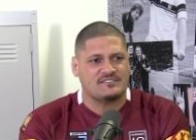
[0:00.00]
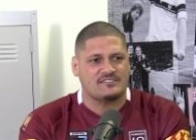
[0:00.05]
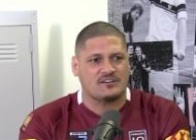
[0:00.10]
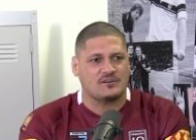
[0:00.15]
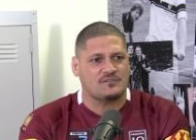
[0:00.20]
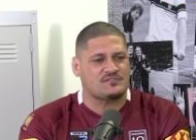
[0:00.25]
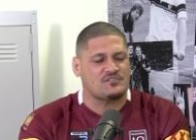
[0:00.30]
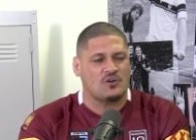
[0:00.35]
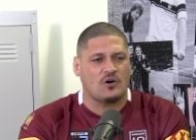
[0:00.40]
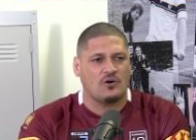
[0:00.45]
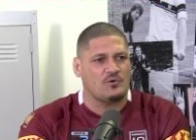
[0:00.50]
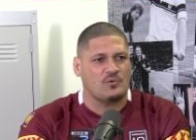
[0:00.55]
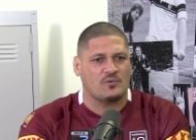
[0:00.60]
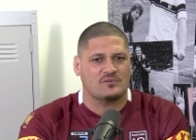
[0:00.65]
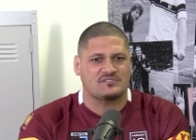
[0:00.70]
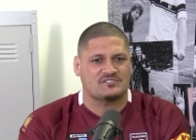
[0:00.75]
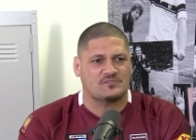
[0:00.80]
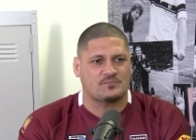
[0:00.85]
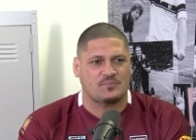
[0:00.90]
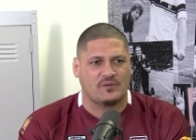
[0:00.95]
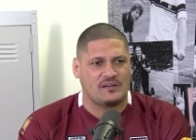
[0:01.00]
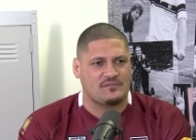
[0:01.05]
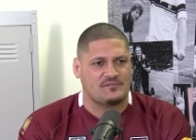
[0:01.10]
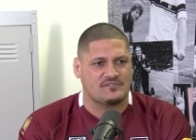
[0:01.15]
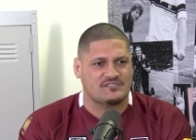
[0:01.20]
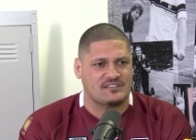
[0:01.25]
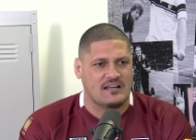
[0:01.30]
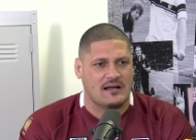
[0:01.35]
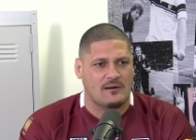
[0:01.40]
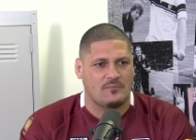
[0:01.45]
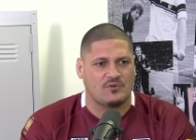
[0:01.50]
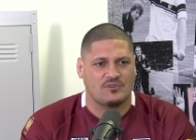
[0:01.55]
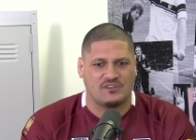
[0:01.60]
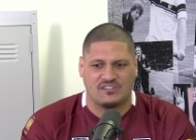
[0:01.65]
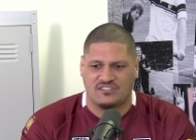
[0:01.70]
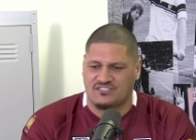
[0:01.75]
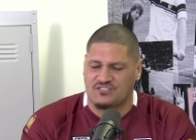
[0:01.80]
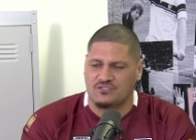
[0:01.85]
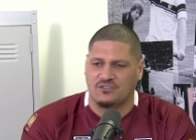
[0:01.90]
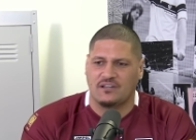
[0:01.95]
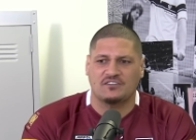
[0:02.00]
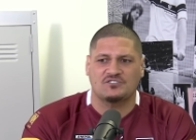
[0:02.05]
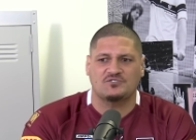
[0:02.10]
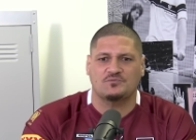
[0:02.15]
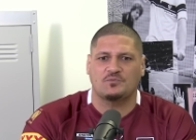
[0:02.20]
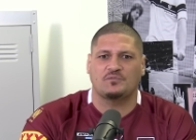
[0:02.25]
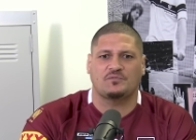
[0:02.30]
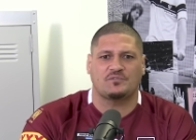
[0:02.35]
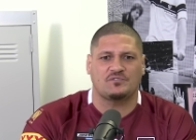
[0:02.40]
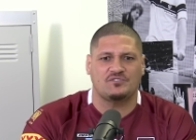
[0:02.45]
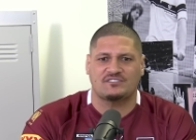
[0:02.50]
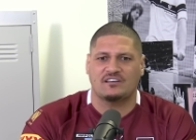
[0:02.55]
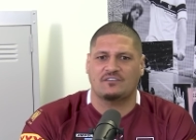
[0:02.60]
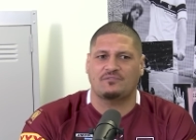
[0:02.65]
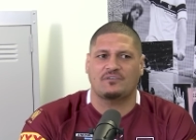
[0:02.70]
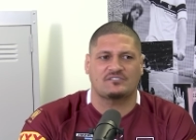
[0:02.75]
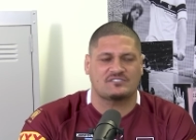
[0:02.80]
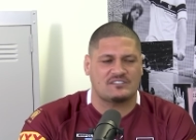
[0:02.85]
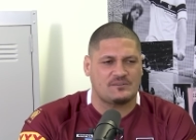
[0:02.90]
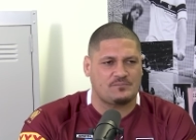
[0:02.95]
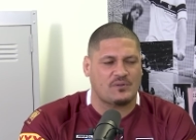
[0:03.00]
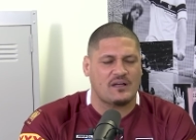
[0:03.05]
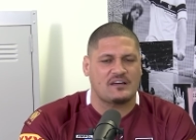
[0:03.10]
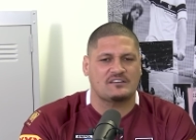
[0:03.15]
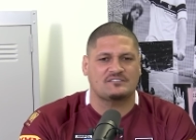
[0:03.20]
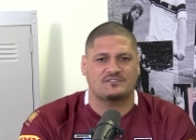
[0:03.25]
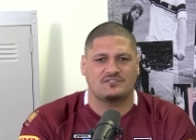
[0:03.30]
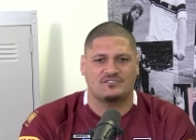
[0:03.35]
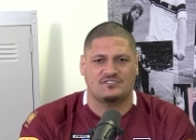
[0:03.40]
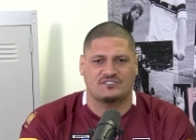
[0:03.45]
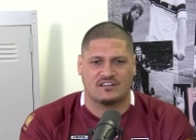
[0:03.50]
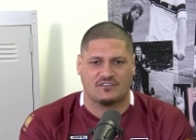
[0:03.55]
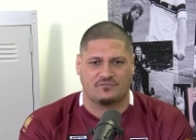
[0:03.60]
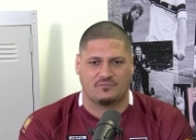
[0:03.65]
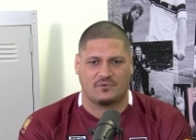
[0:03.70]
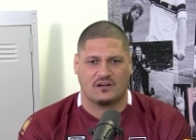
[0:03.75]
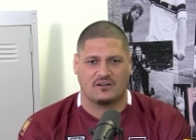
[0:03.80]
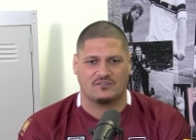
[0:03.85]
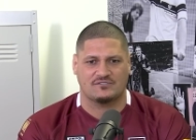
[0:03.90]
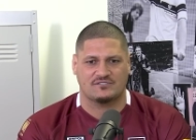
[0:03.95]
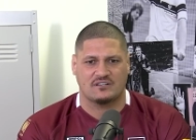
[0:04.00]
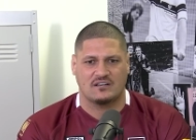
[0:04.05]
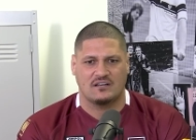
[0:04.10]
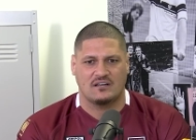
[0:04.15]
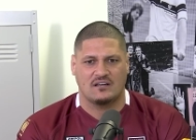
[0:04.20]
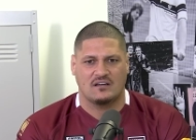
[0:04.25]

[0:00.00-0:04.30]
So if Toy wants to play for Samoa and he's still eligible for New South Wales, he plays for New South Wales.